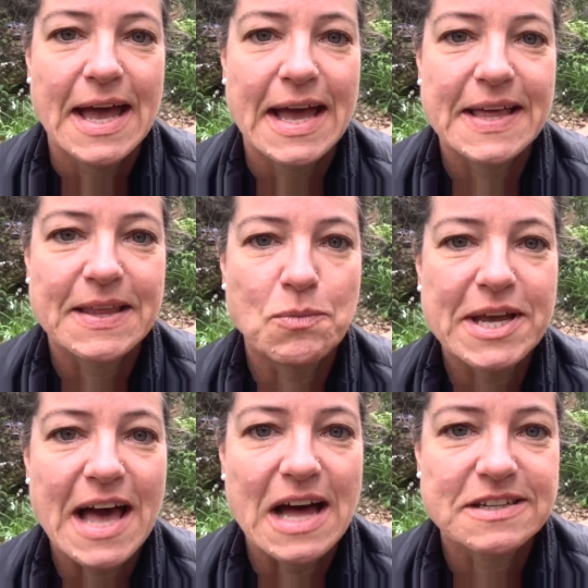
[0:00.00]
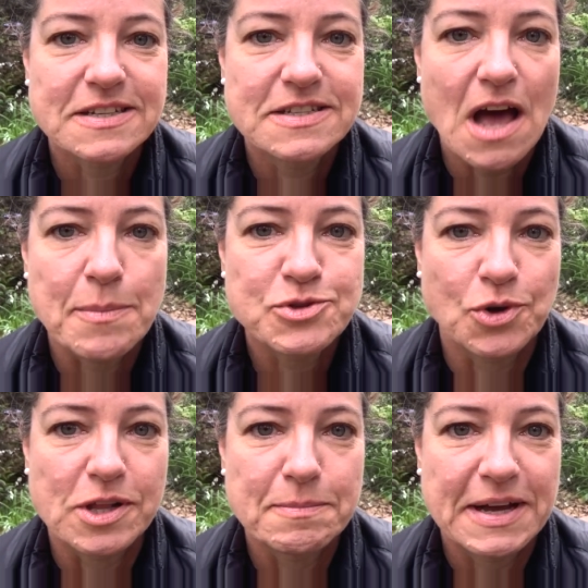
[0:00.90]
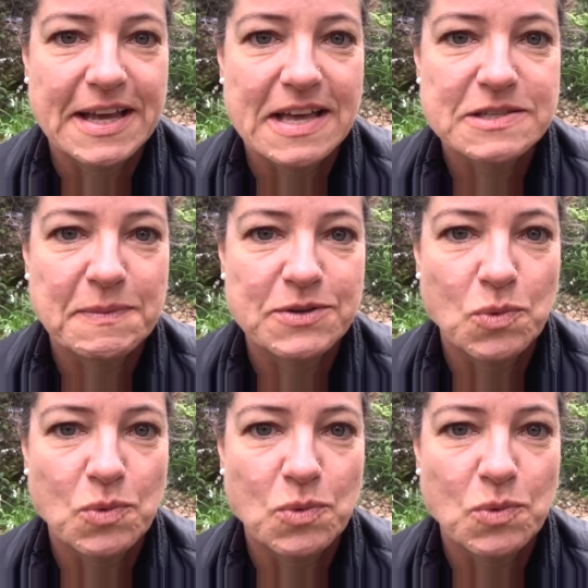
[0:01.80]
and then we got topsoil my husband